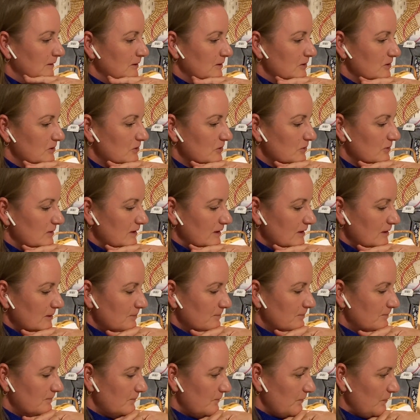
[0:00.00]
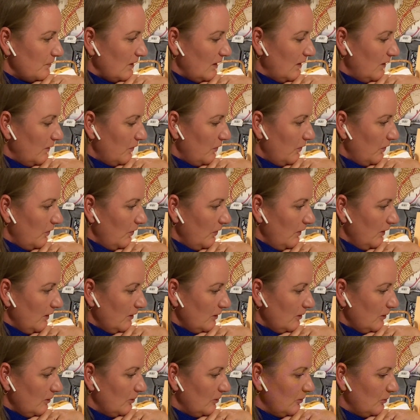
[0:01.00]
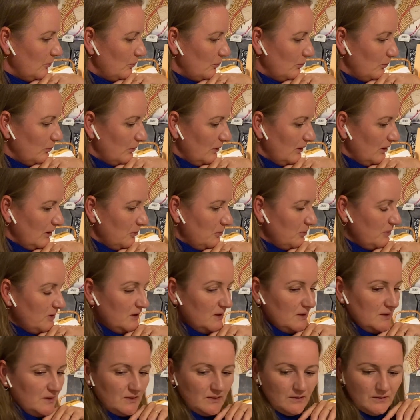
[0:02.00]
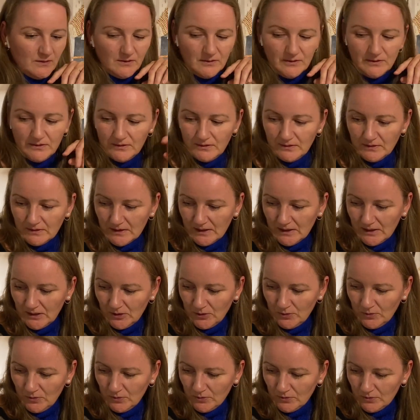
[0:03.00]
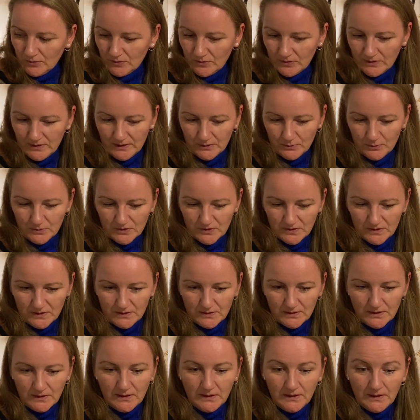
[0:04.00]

So yeah, I think maybe now that was it.